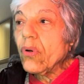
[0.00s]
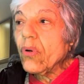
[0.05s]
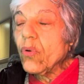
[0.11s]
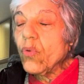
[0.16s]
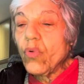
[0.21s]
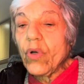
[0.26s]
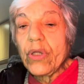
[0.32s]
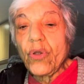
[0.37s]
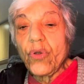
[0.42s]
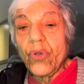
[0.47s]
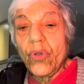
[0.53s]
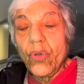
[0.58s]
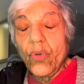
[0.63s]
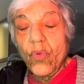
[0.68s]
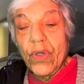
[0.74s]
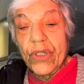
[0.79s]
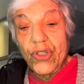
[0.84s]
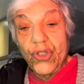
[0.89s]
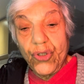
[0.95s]
what
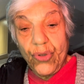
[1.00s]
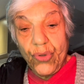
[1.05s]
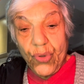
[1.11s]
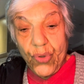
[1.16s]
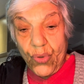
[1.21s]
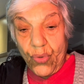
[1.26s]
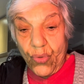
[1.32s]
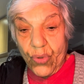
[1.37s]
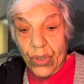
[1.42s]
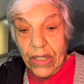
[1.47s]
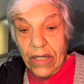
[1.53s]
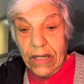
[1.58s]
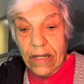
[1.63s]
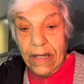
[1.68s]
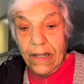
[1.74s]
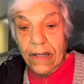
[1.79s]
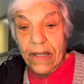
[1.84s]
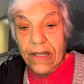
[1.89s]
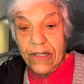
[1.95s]
one should do
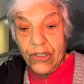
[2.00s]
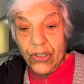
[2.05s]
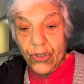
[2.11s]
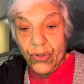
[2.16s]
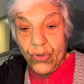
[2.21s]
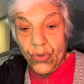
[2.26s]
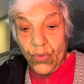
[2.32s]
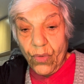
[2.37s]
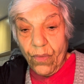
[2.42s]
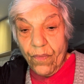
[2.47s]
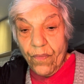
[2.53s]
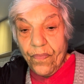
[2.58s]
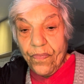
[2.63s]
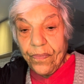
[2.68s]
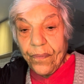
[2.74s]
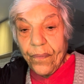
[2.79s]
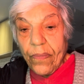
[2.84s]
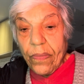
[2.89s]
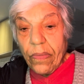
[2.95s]
really is to
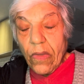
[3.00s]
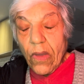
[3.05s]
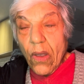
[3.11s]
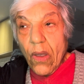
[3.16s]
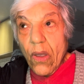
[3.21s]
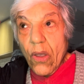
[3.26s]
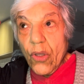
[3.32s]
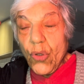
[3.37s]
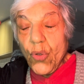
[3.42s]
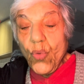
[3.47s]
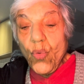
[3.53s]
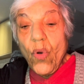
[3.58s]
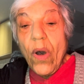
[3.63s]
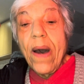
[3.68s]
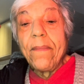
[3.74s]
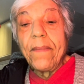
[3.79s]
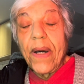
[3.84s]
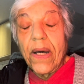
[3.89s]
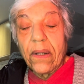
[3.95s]
do
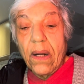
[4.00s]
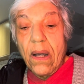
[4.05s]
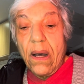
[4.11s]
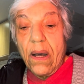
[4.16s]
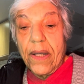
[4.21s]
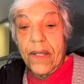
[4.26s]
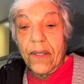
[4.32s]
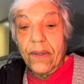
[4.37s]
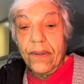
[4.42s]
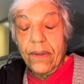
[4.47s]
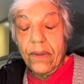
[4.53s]
MRI,